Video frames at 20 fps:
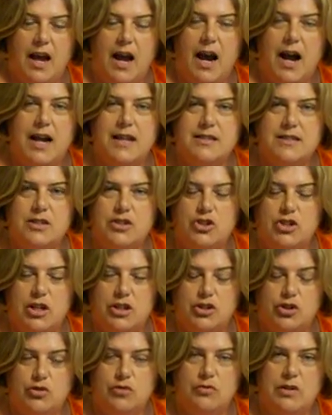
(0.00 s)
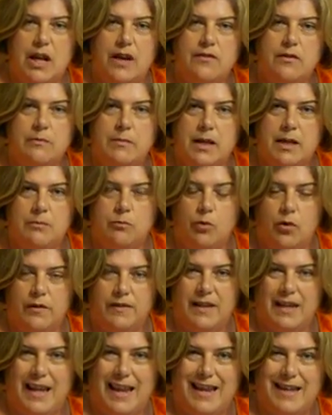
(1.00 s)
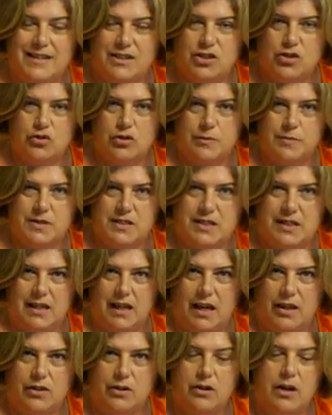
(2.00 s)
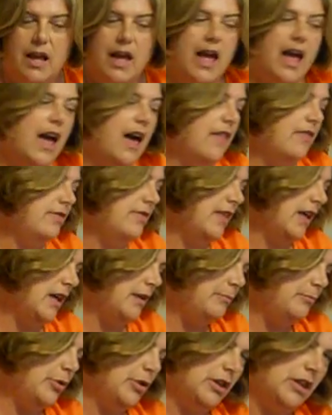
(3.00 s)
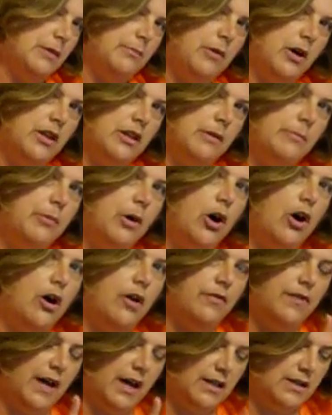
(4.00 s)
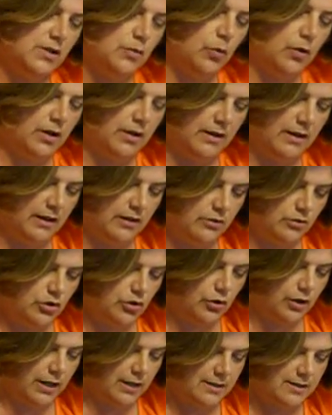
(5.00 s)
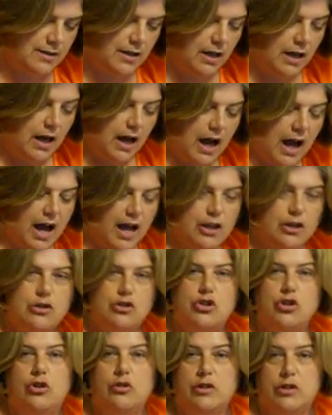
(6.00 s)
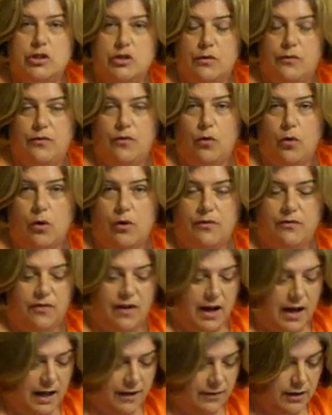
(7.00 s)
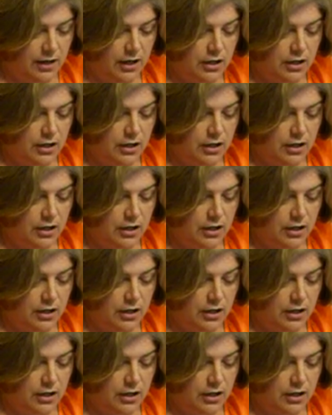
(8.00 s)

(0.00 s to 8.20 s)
I suggest you never make more than 8 strips together and then put them on the ball. That is one of the other tricks. I usually only do 4 or 5.